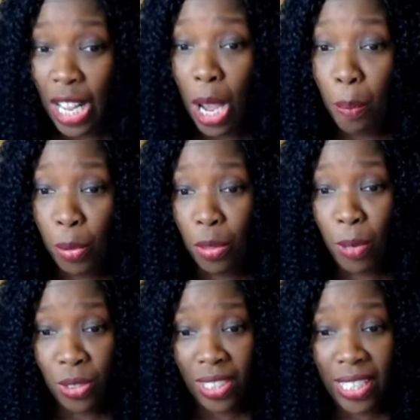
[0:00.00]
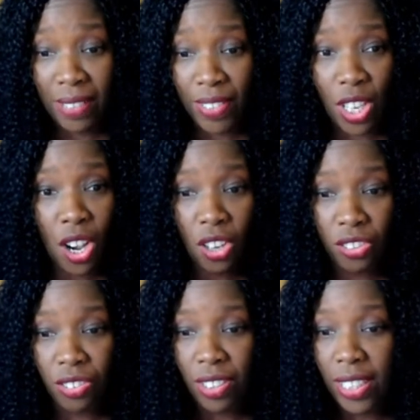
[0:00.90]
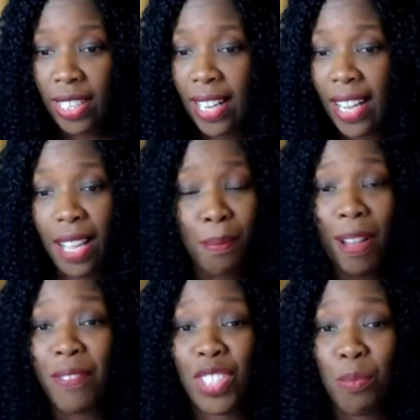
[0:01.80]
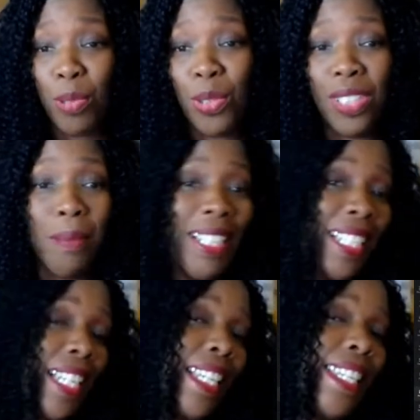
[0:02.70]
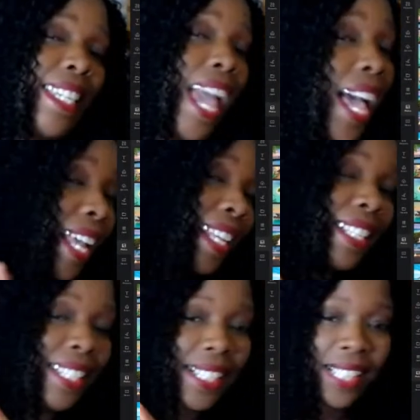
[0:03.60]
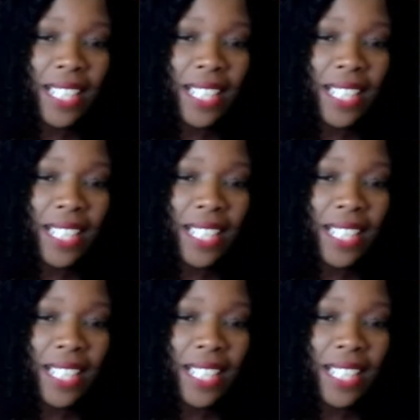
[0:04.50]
I put the Maldives on my vision board. I'm like, yes.